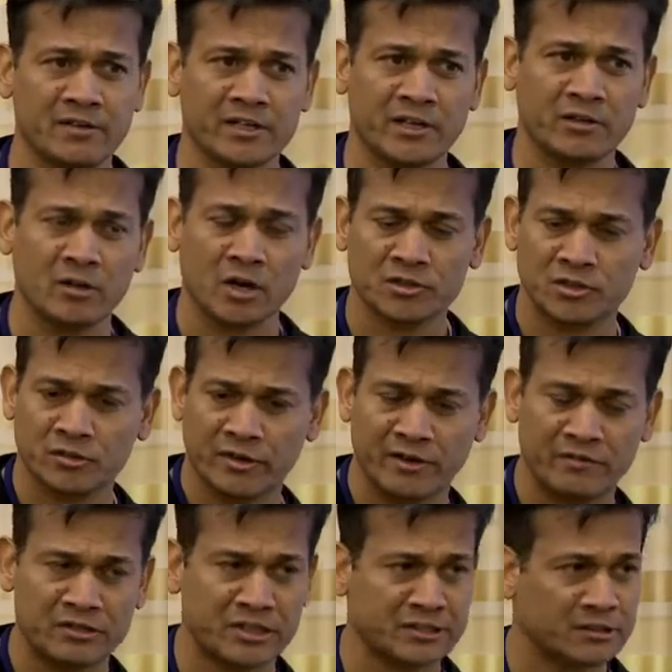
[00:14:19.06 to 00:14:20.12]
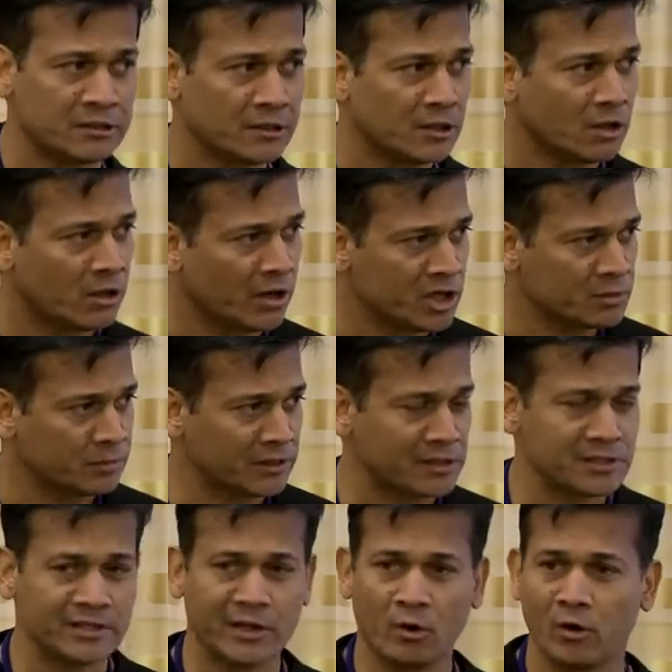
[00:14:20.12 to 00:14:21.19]
visit a doctor, I visit
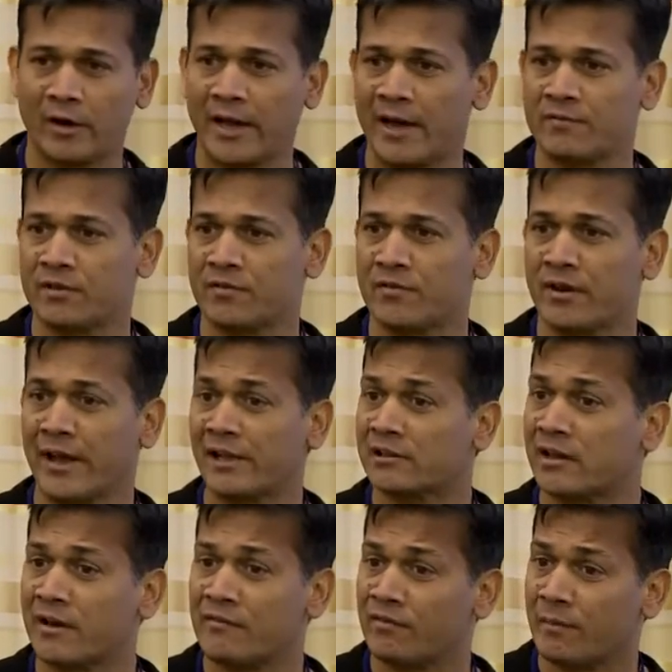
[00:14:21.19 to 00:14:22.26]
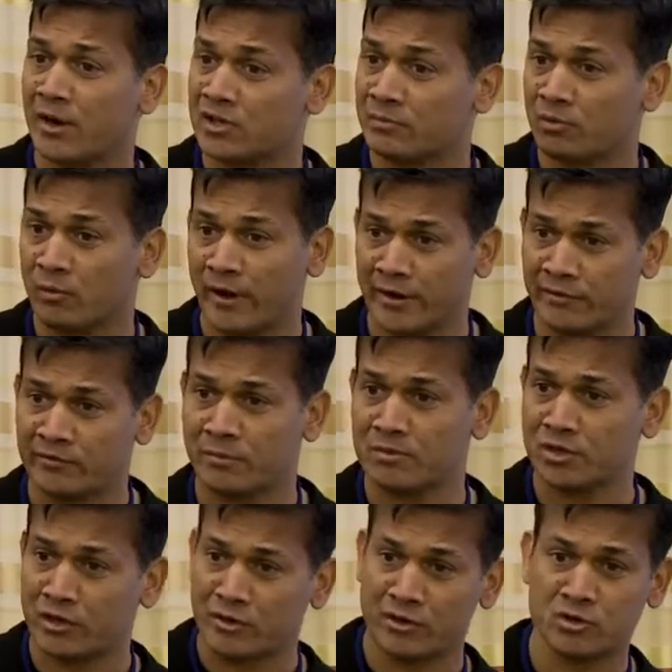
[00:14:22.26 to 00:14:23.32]
hospitals, they all have different healthcare information provider
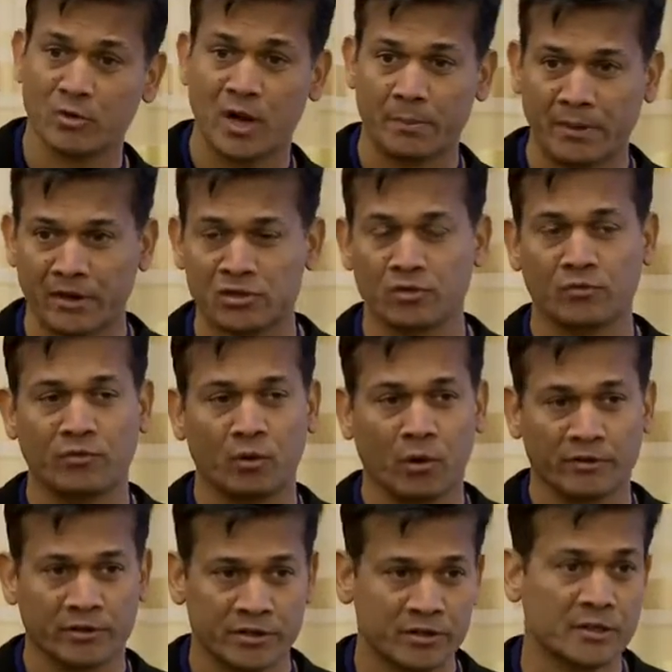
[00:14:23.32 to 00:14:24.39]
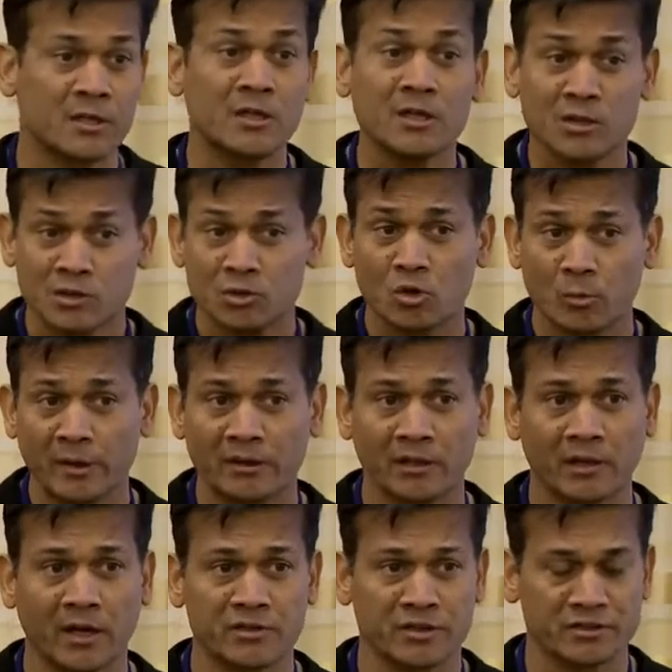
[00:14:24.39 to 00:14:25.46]
from Cerner to Epic to a few others, two being
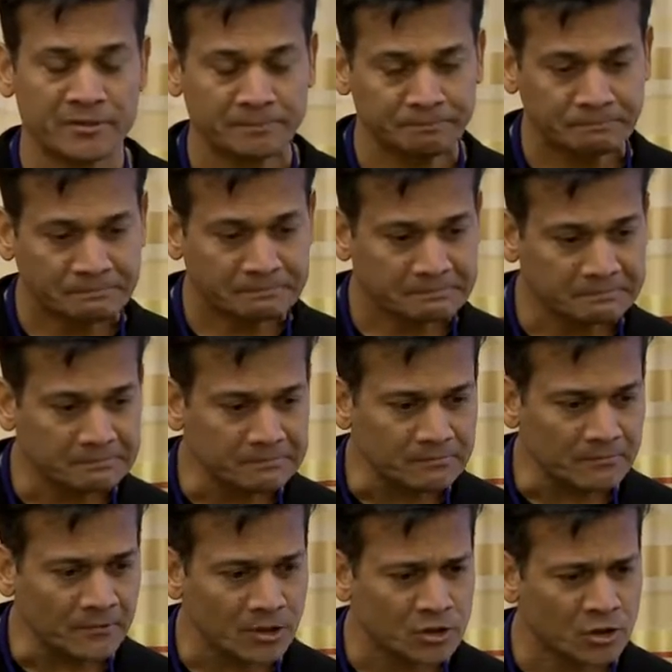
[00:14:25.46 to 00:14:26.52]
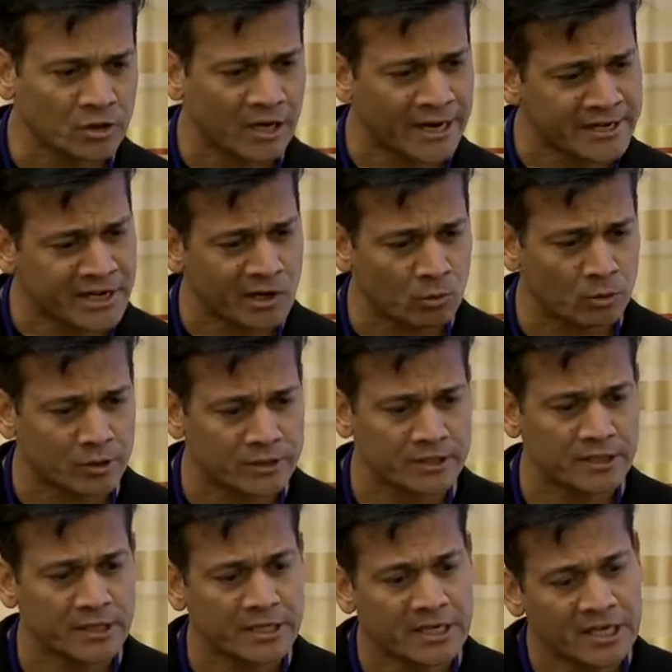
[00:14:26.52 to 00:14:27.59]
the largest. So the idea
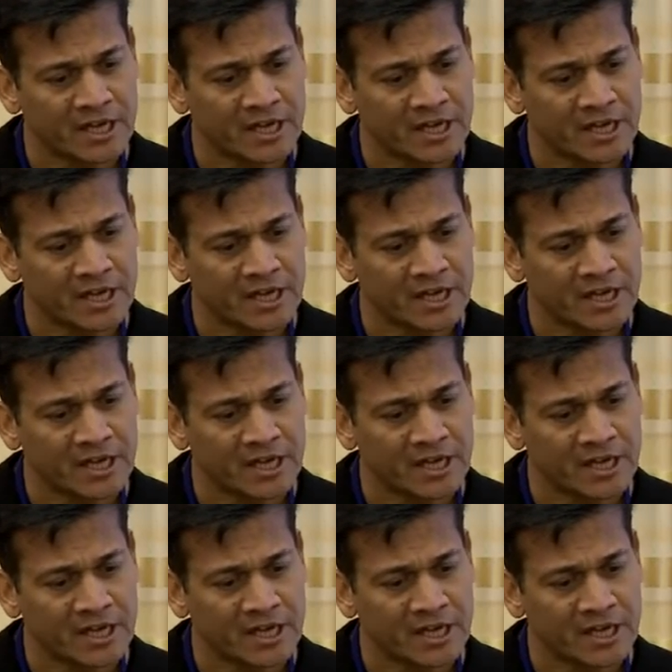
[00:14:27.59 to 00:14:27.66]
was,